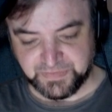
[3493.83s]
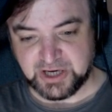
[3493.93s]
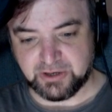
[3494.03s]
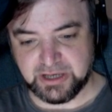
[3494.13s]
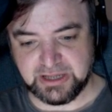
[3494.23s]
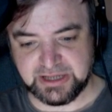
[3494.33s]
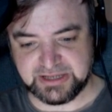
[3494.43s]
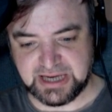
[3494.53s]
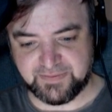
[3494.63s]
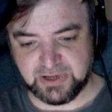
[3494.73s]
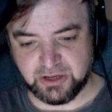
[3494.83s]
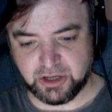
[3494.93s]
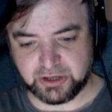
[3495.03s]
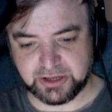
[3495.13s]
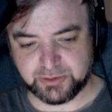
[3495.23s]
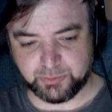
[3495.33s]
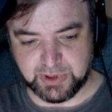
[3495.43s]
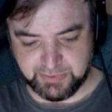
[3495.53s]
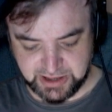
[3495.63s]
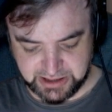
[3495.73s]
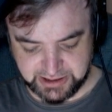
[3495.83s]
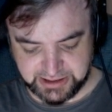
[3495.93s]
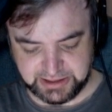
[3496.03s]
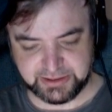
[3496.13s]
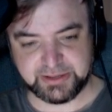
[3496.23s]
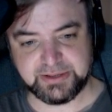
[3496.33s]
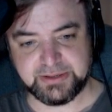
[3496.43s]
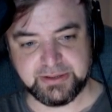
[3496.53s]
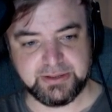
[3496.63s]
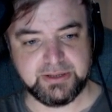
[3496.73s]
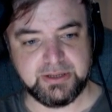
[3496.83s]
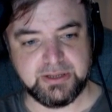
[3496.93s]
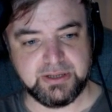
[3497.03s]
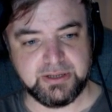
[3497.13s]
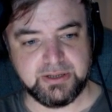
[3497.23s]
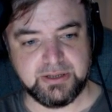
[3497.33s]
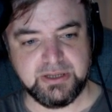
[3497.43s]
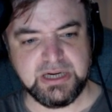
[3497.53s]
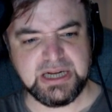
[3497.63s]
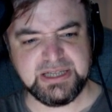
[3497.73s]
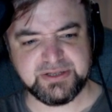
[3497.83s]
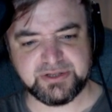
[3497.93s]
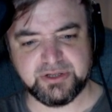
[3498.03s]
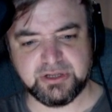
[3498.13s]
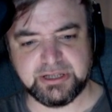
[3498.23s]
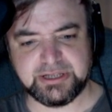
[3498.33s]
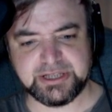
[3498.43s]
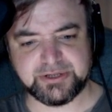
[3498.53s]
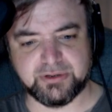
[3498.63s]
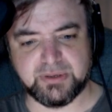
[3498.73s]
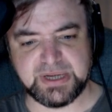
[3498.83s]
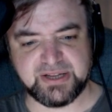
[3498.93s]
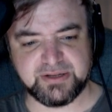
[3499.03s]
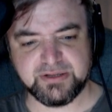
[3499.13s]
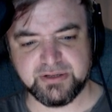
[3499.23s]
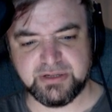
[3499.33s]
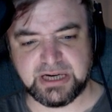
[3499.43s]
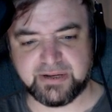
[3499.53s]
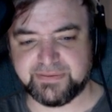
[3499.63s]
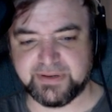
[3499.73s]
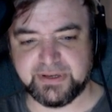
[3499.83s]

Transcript: Alright, let's have a look at where we are at. Nice circular-ish orbit, it's good enough.